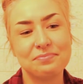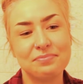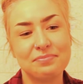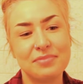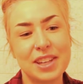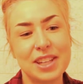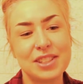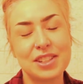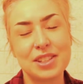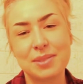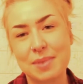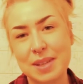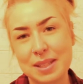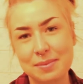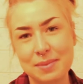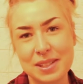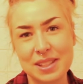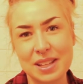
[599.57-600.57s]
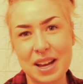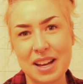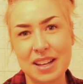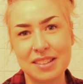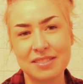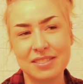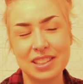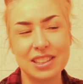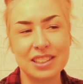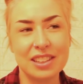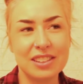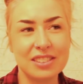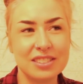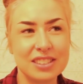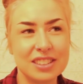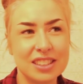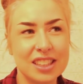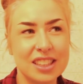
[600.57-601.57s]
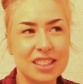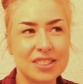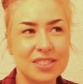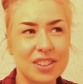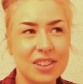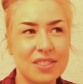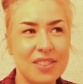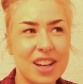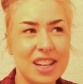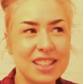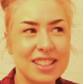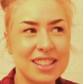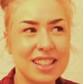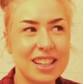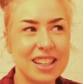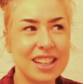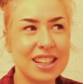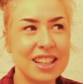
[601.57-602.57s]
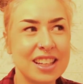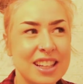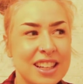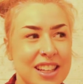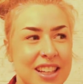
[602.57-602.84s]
it just makes me sad, you know, so that's where I'm at today.